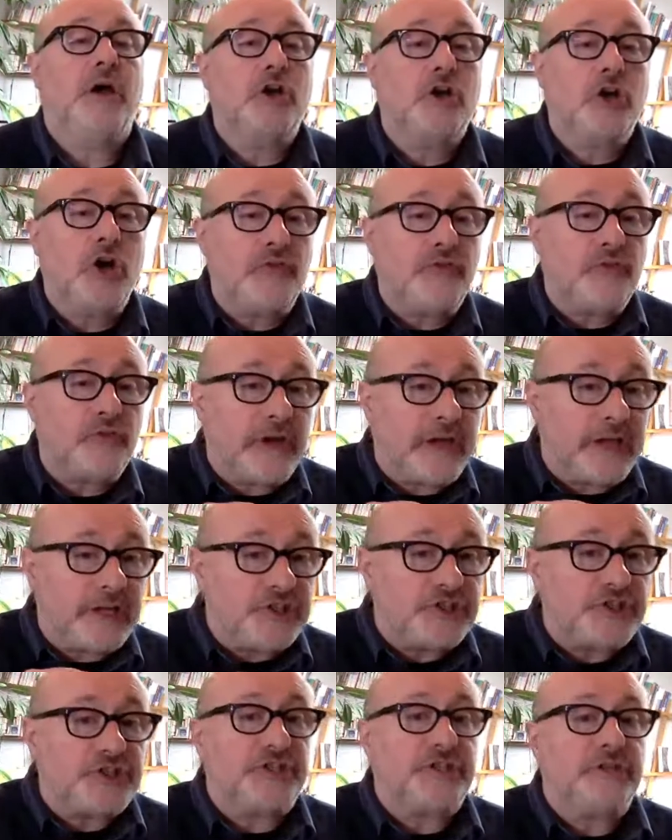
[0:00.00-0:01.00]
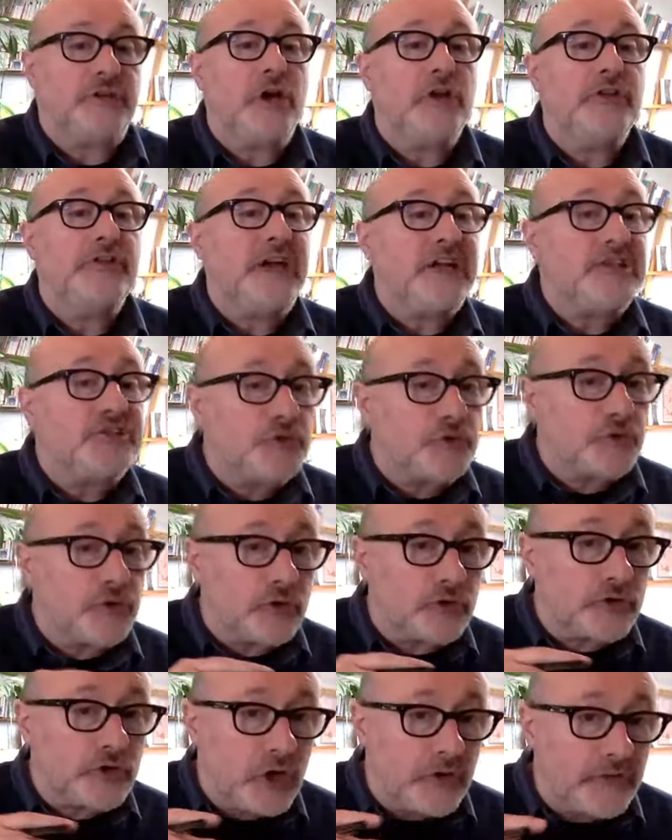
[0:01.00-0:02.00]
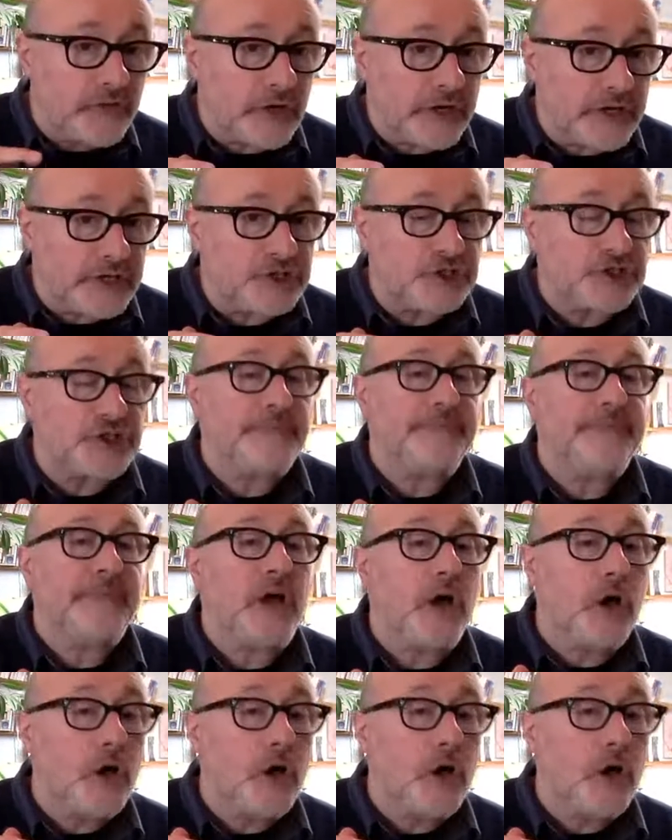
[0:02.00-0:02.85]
a coverage, a natural coverage